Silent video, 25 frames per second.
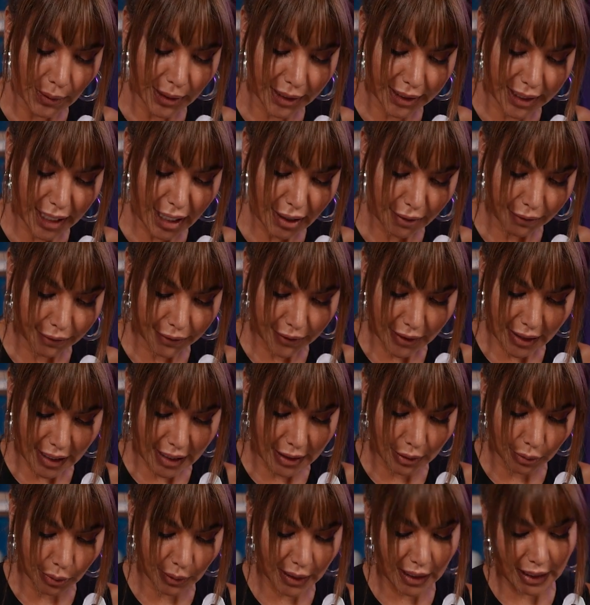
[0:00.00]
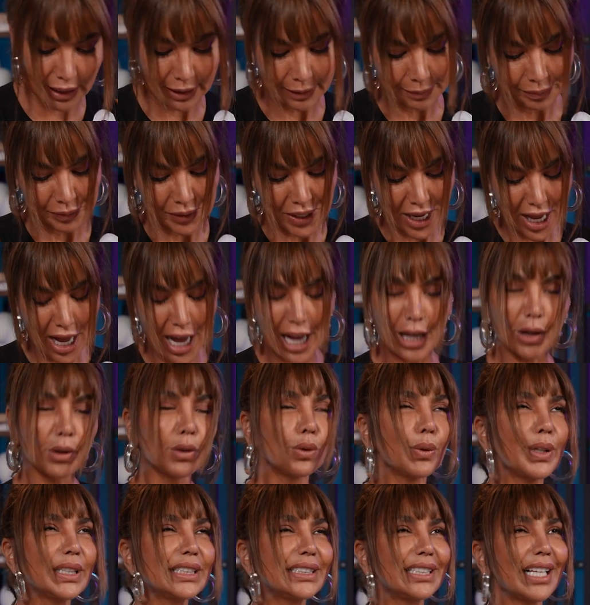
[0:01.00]
gift, and I
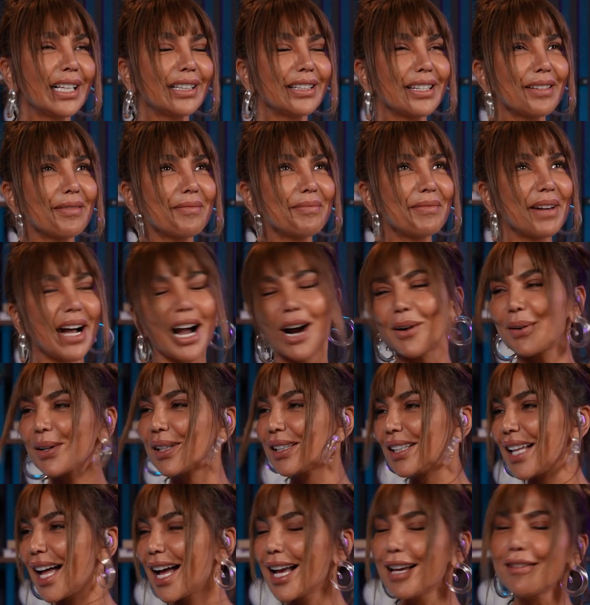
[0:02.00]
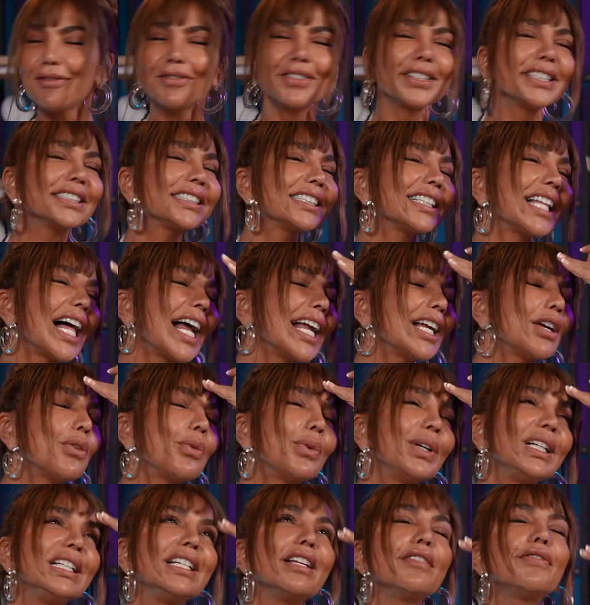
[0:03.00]
always tell them our life is like
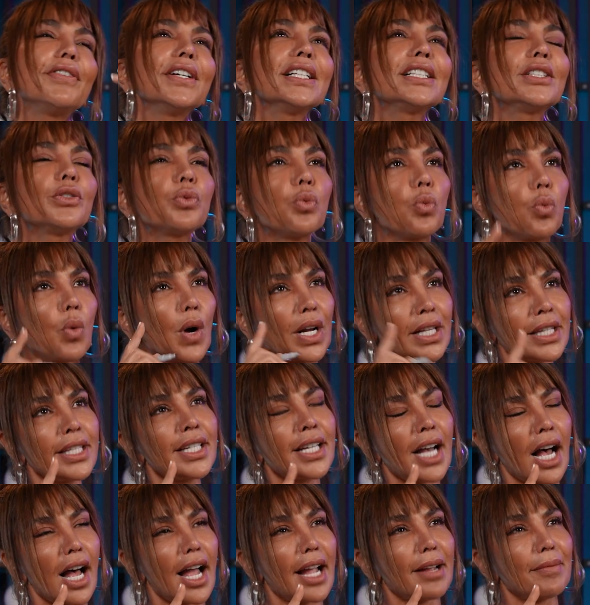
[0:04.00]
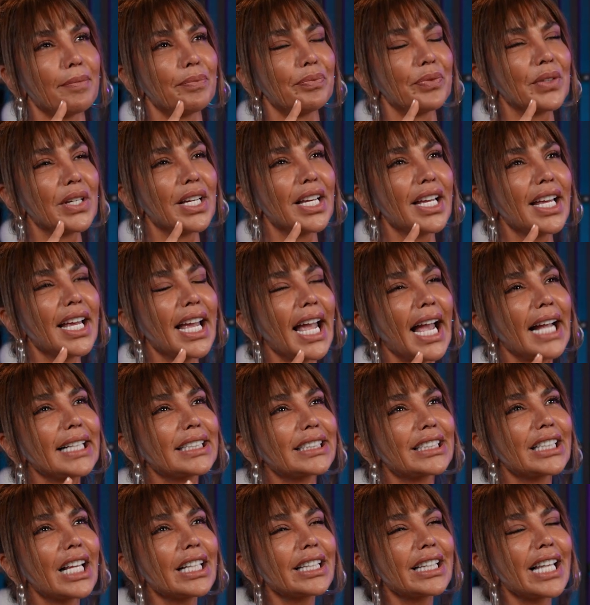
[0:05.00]
we live it one time. It's
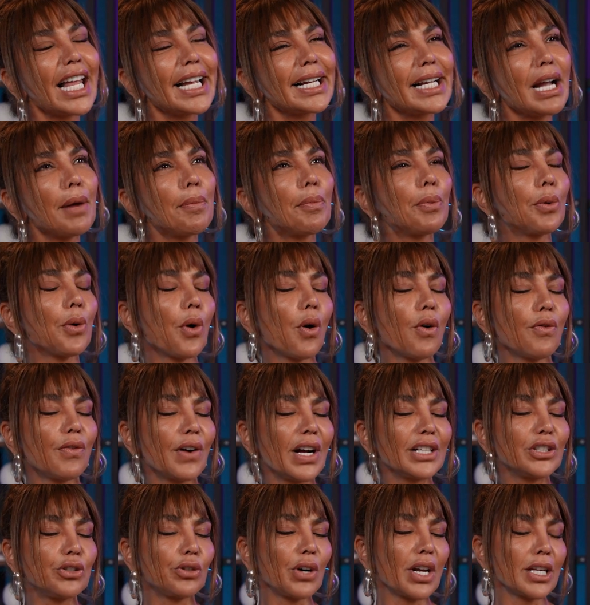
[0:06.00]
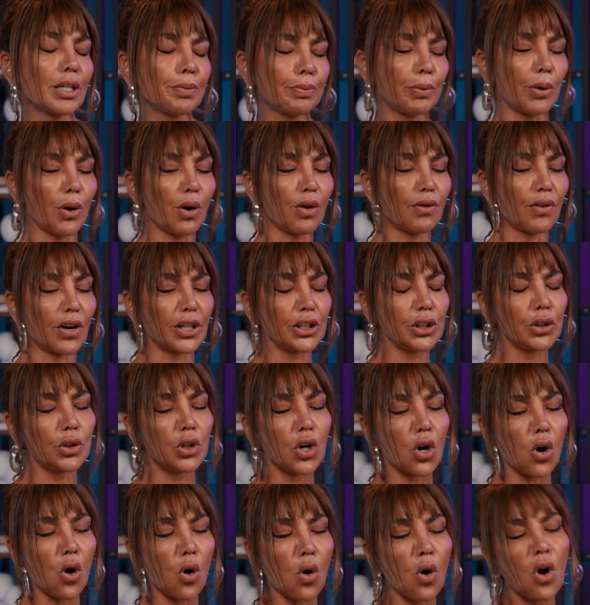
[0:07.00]
not like a prova, dress prova. You
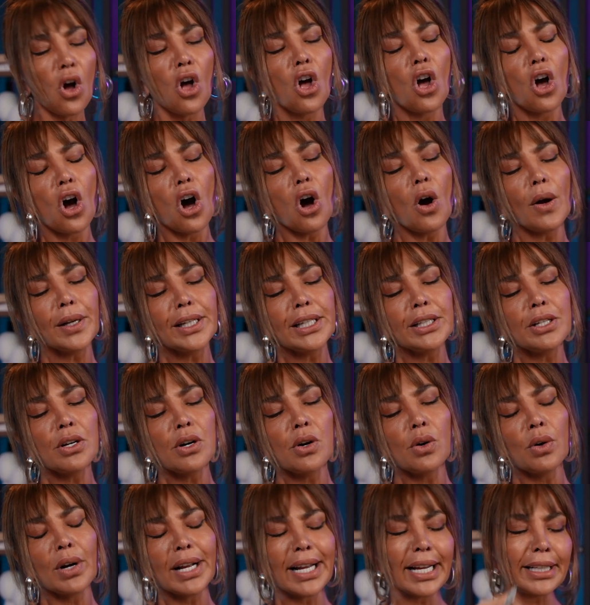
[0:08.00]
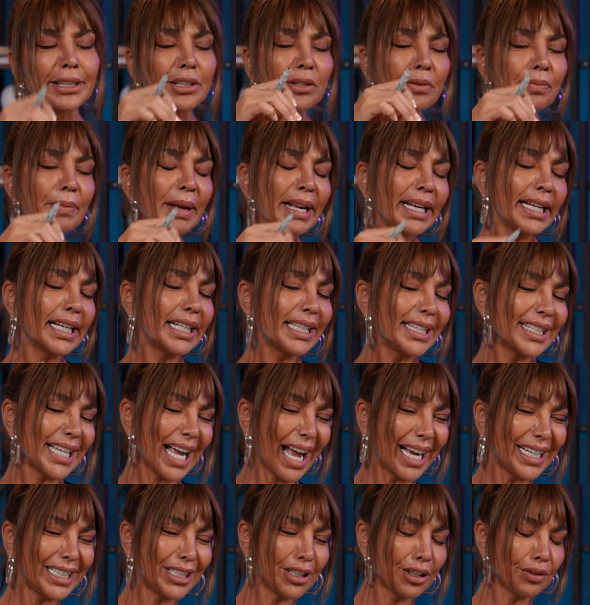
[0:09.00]
go, oh, you know, can you make it
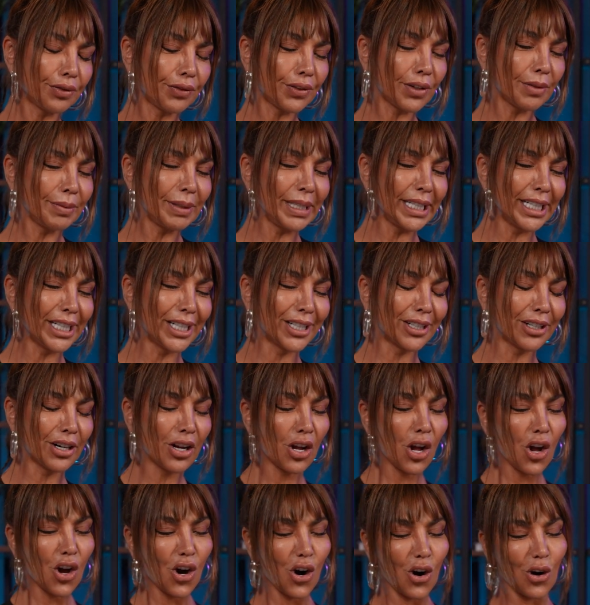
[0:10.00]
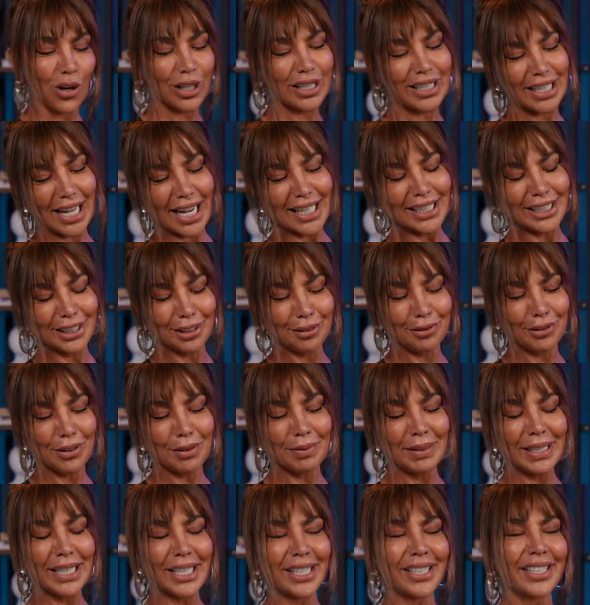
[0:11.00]
tighter from here or tighter from
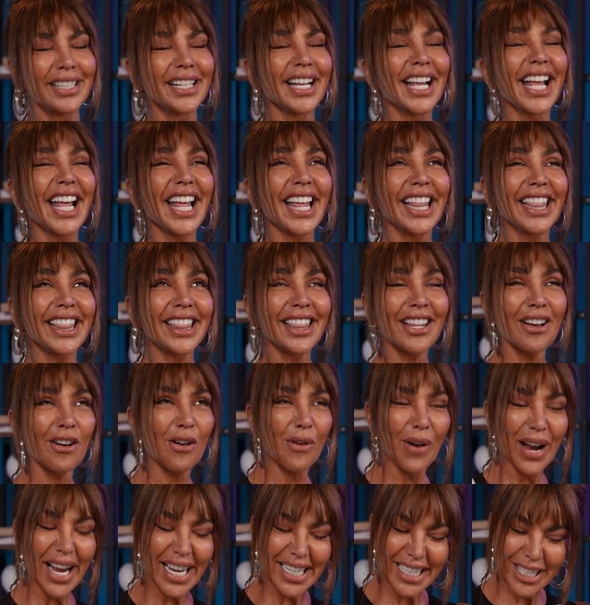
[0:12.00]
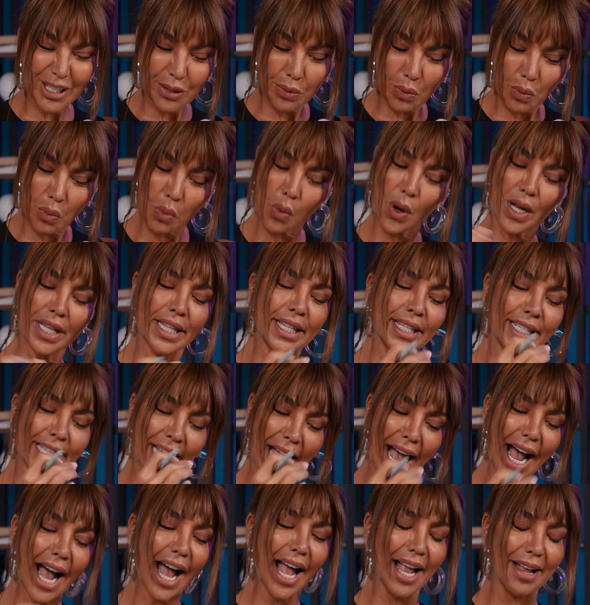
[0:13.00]
here? No, it's one
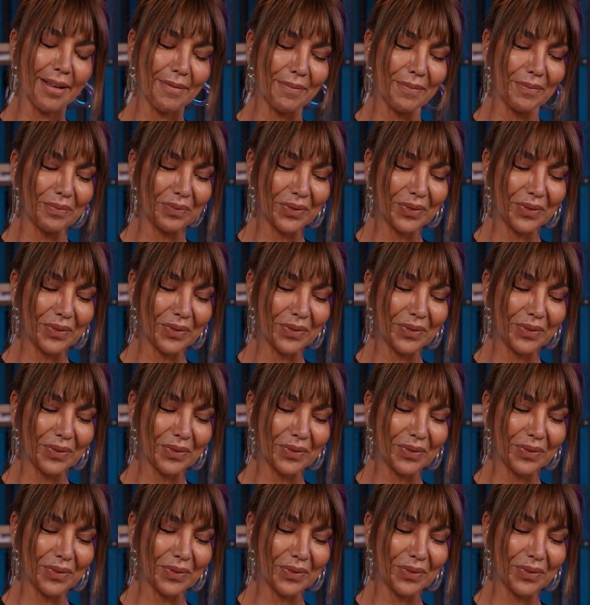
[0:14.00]
time.